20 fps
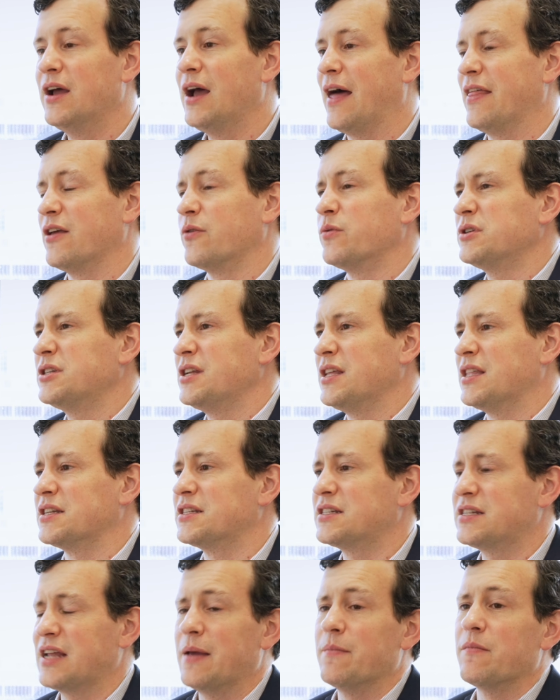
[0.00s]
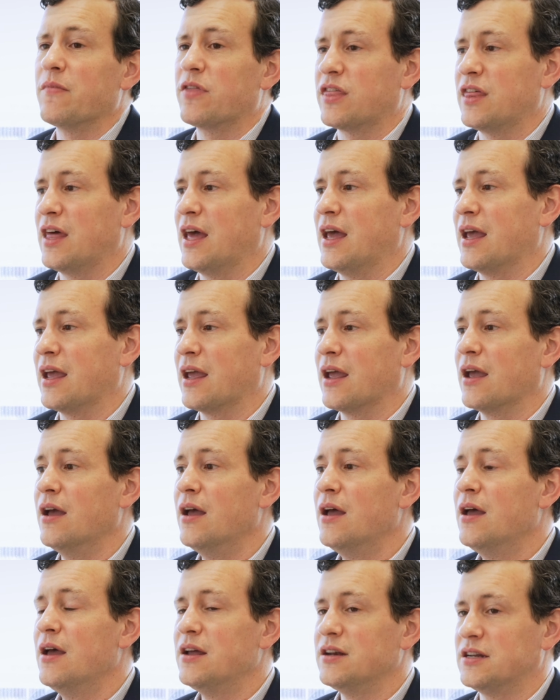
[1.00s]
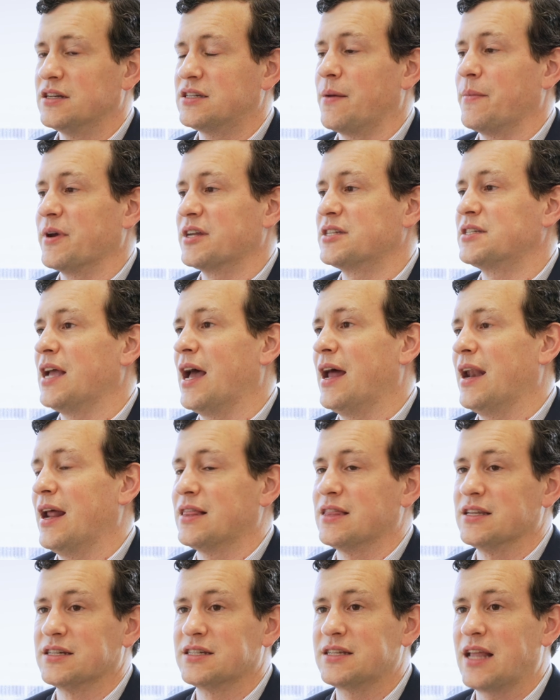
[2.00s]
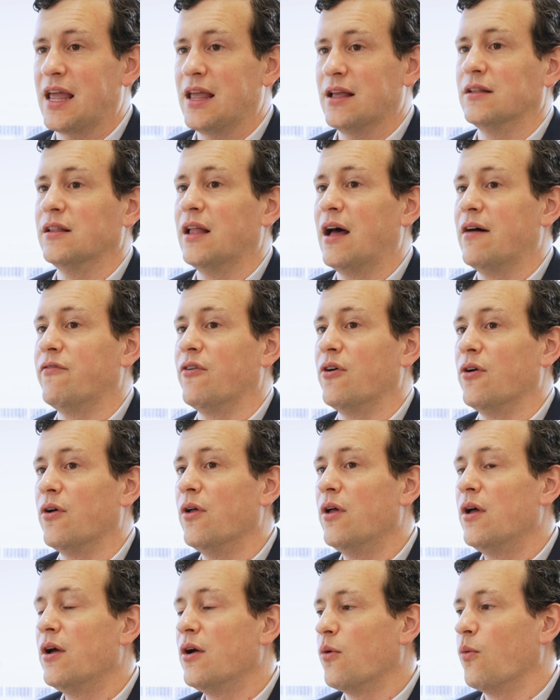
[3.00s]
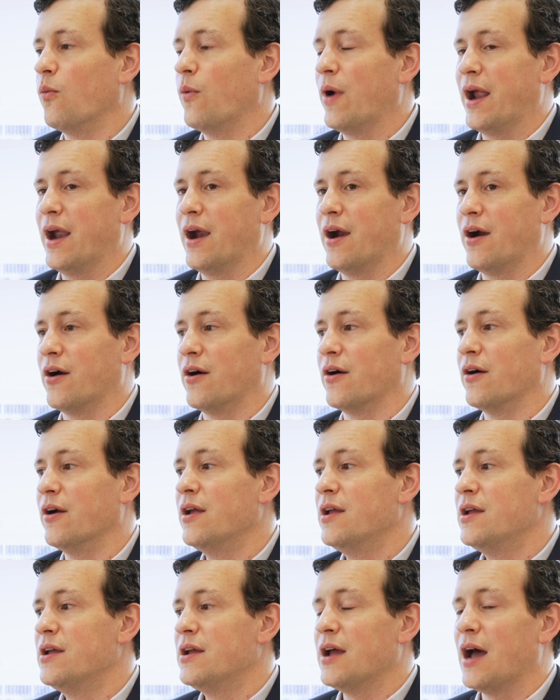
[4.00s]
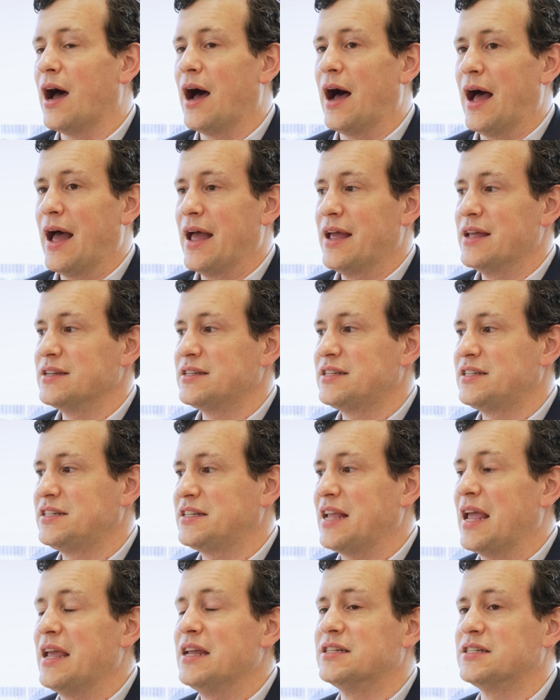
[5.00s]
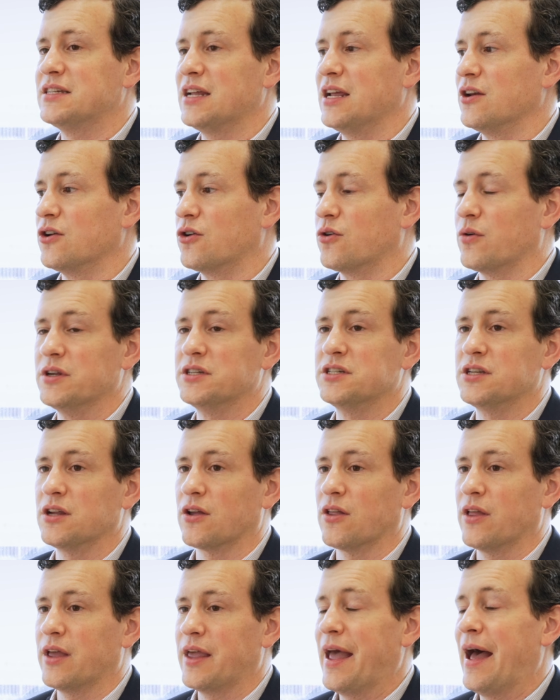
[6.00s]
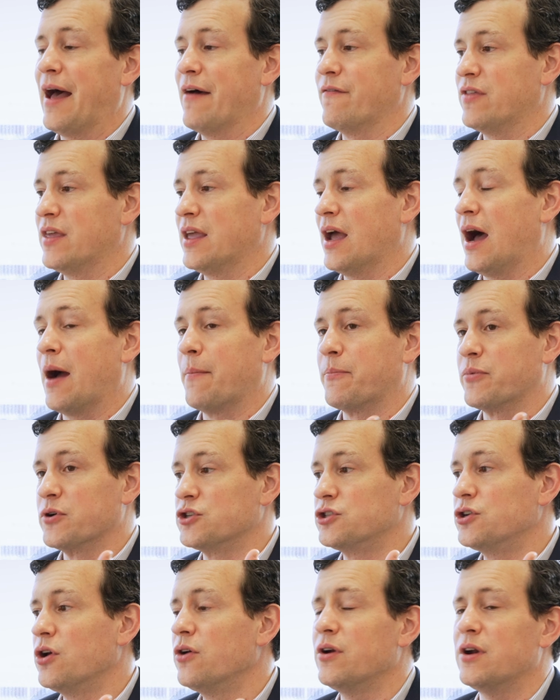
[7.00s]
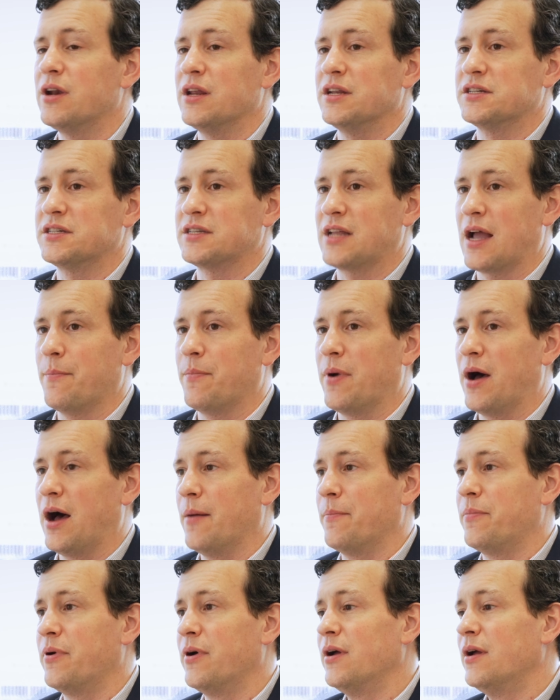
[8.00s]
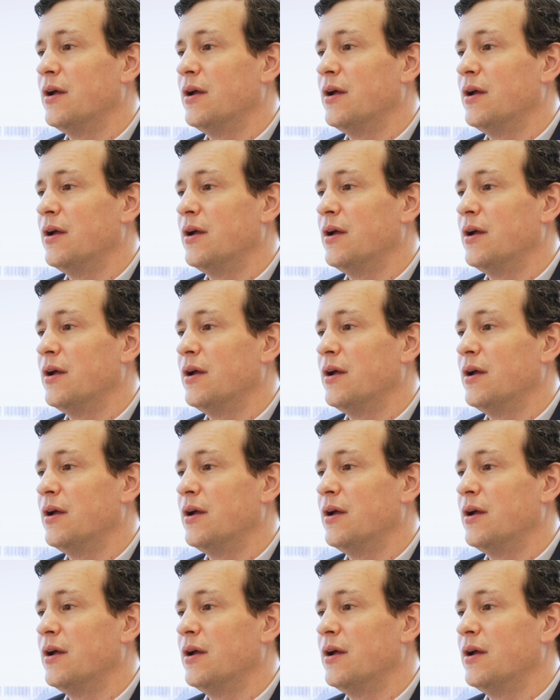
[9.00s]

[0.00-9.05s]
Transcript: I think we'll see the same thing to some extent at the state level, where states increasingly have the opportunity to step up.